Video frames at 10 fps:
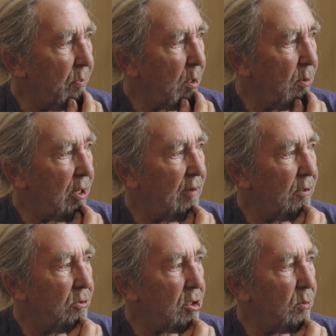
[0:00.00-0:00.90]
With
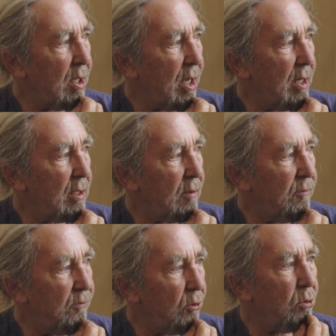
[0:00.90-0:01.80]
Evolution, we had the
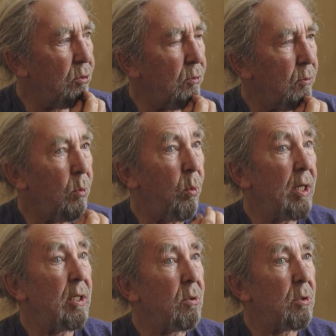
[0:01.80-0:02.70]
full
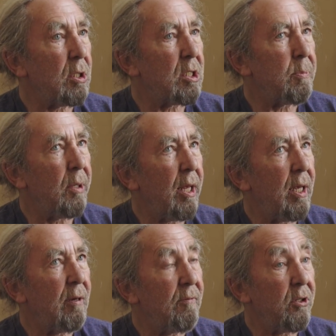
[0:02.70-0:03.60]
window display
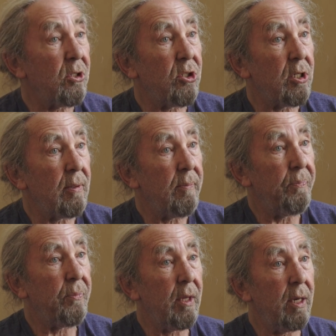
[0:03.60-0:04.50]
in Virgin
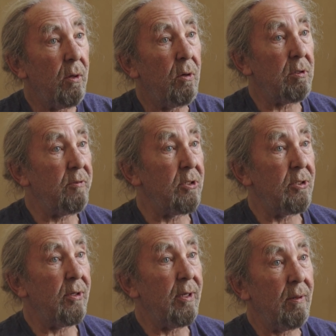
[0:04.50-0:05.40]
in Oxford
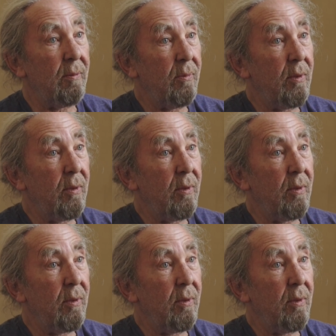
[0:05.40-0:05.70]
Street up.